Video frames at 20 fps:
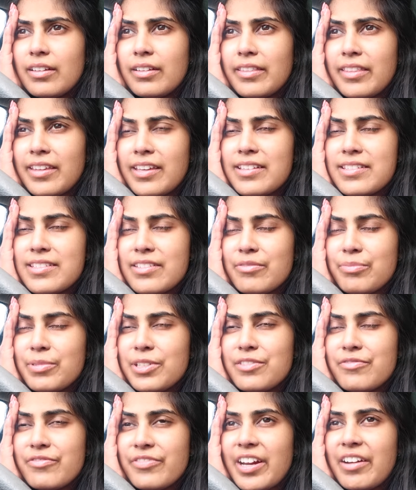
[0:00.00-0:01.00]
things have
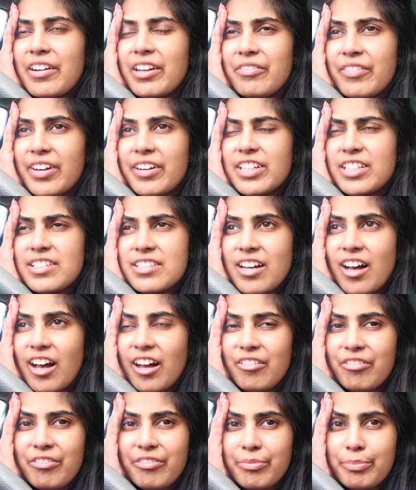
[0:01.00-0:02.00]
been very, very
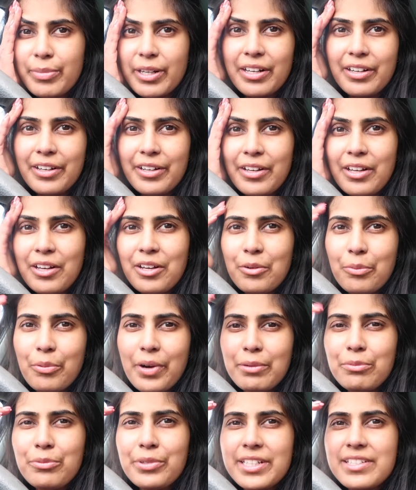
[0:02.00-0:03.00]
tough, but
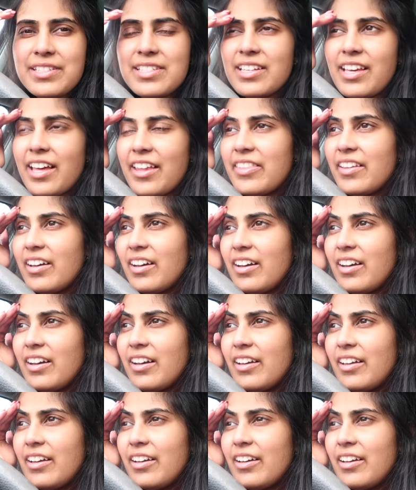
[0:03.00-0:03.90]
when we're together,